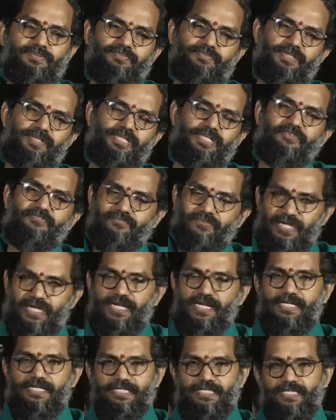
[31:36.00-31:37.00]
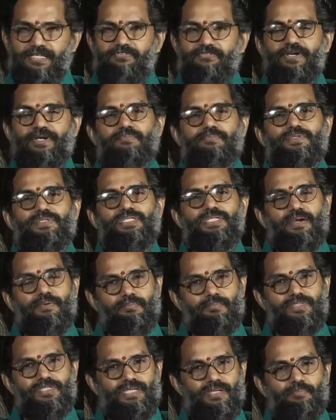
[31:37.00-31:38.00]
difficulty from
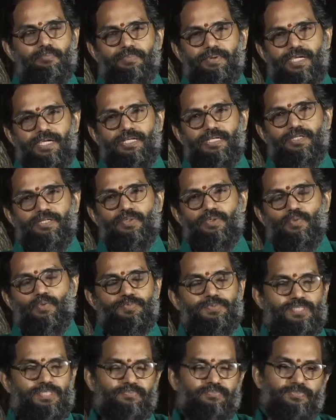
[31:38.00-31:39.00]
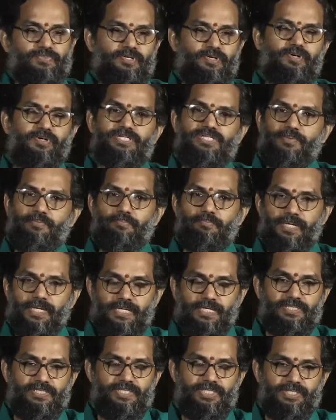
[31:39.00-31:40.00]
some parent groups, or some
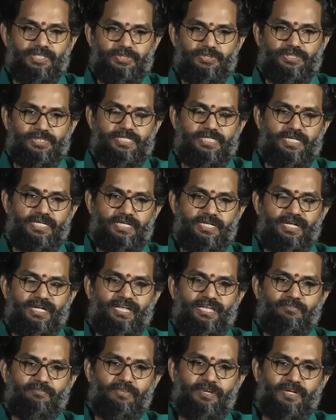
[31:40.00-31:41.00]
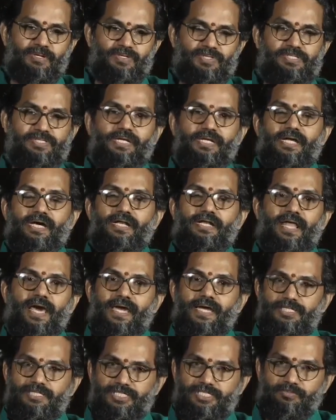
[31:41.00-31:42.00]
parents I should say, because there are
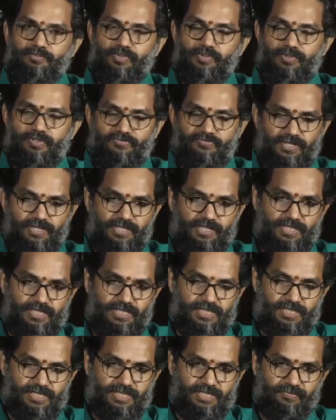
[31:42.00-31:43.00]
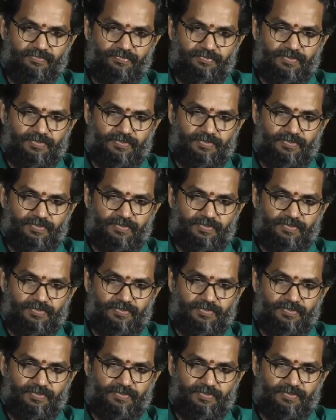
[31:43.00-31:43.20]
dietary modifications.